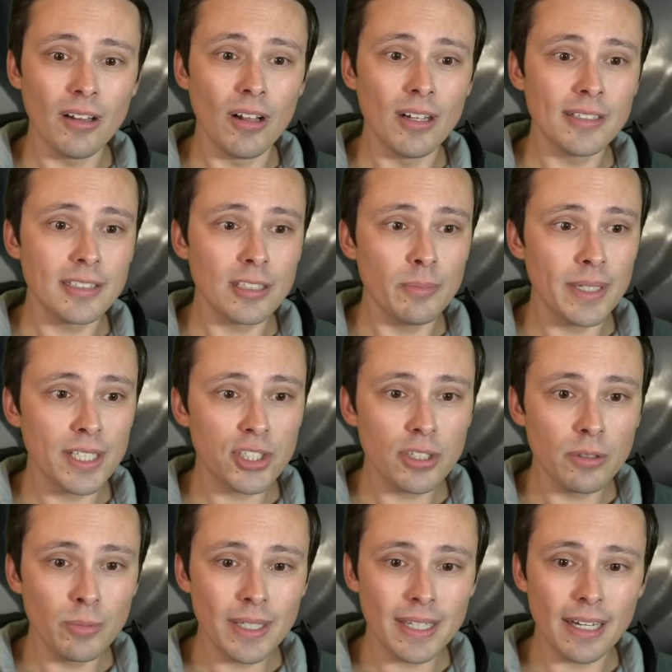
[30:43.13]
also
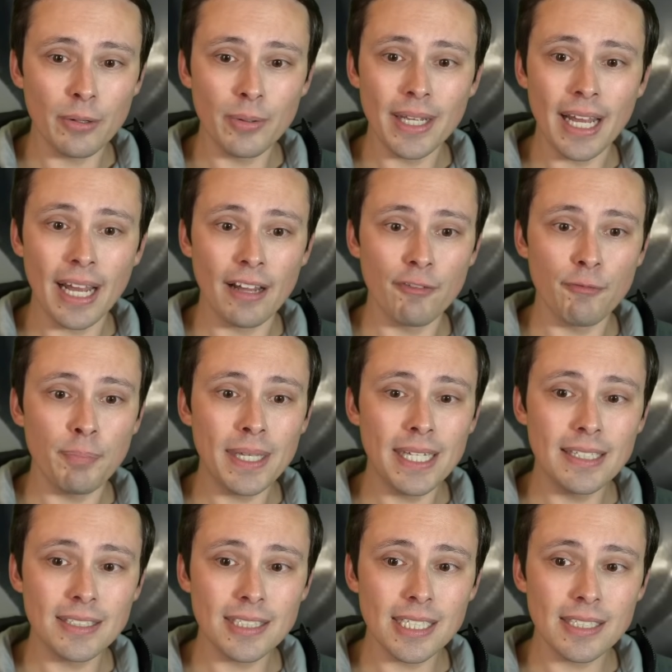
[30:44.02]
mention we, that we have
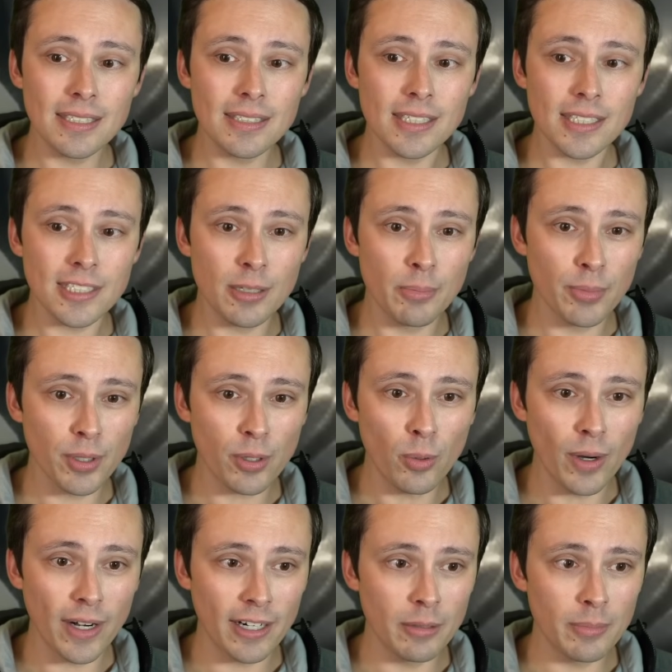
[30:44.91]
PC system
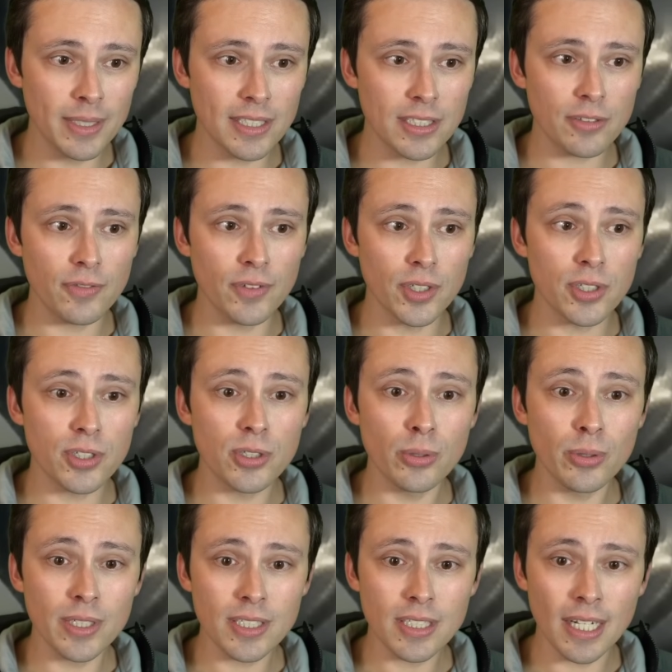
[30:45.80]
requirements for
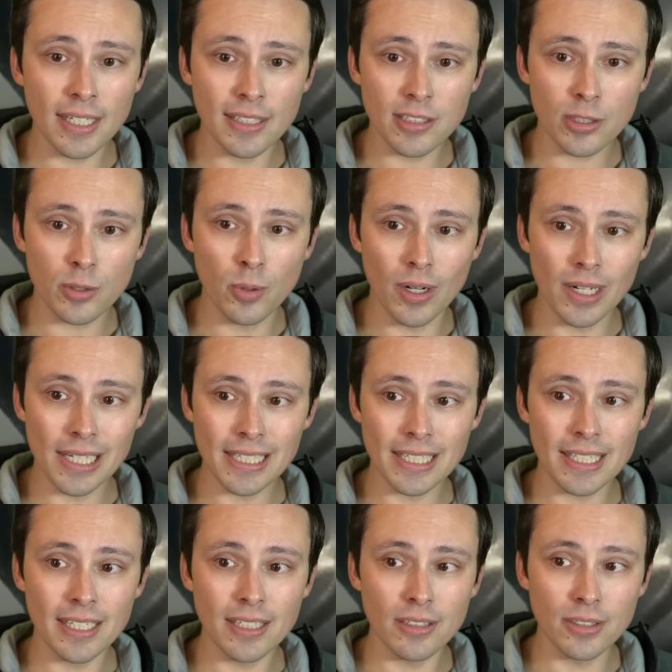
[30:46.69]
Suicide
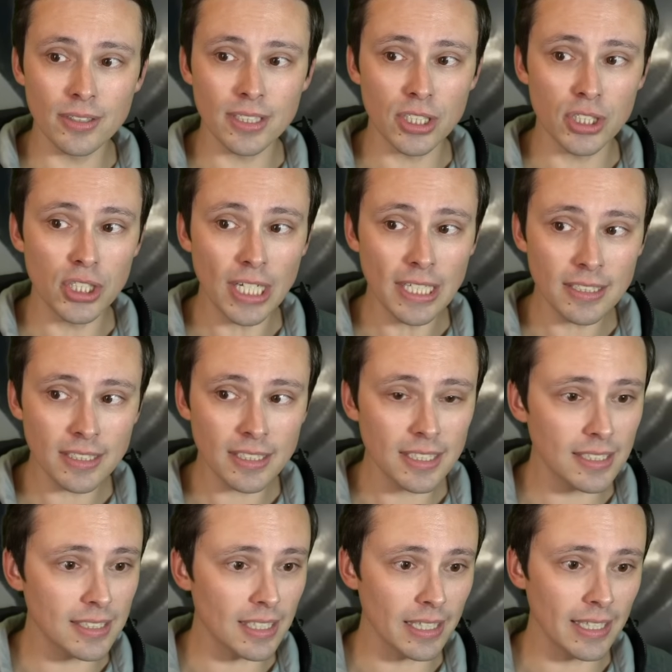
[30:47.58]
Squad Kill the
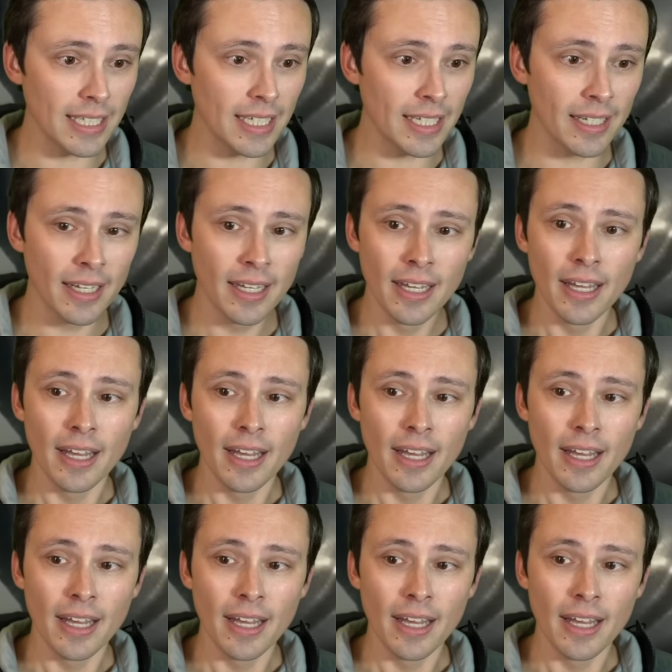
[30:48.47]
Justice League.